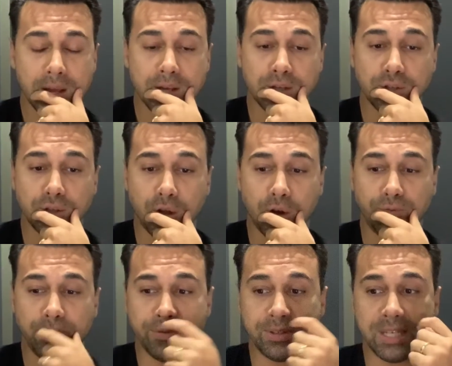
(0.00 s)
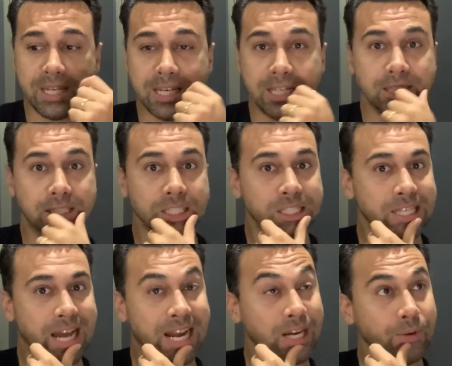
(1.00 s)
So 15 is,
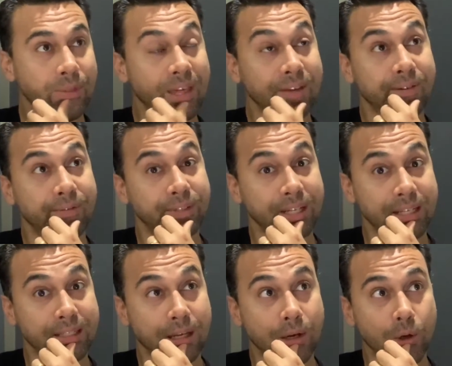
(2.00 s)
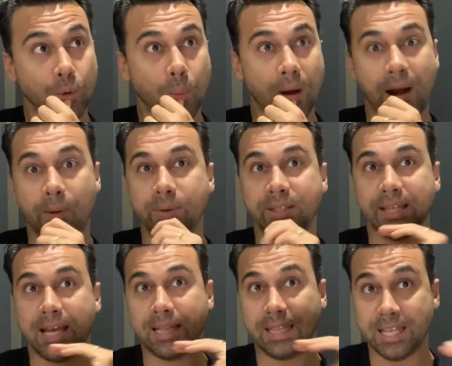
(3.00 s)
I don't think 15 is a good one. I would say
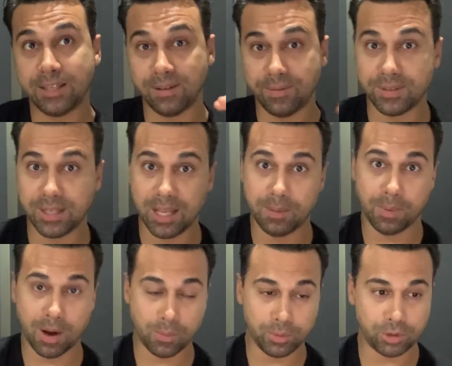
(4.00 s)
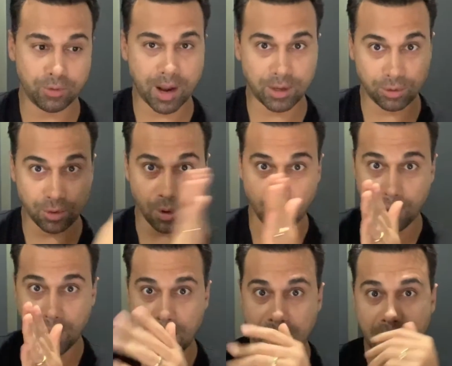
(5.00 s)
at least 15, but I would try to go
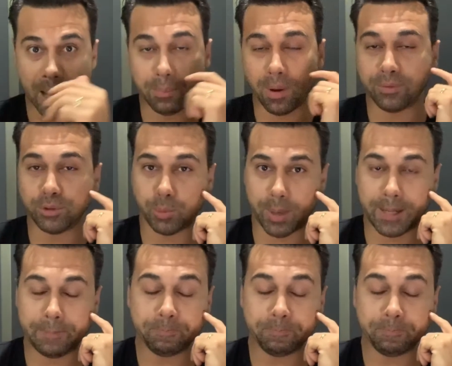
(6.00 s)
above 20.